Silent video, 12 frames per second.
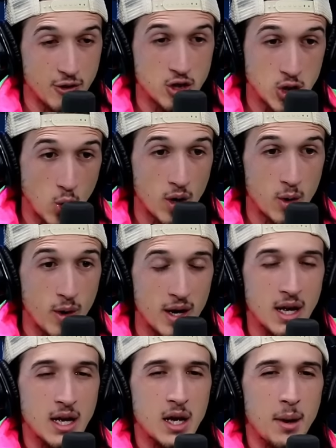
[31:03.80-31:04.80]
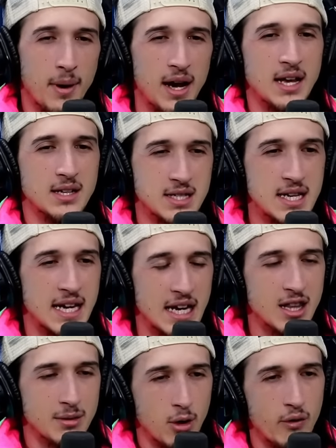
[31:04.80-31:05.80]
story went. But seeing it in
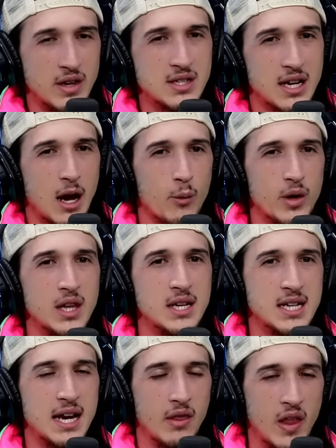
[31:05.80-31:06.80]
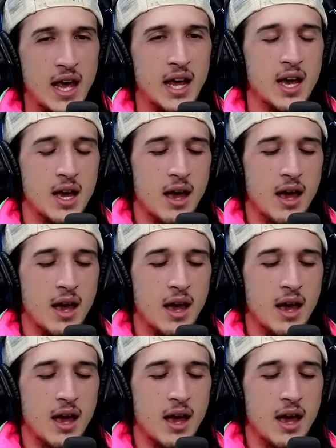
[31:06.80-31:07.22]
the movies, like I really did like